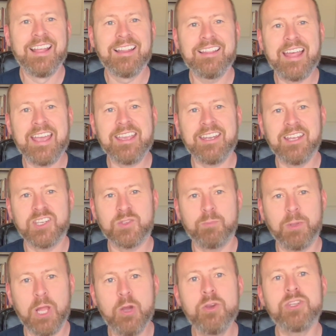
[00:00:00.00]
like an
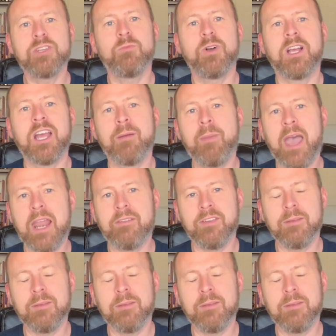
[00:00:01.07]
explosion will come out of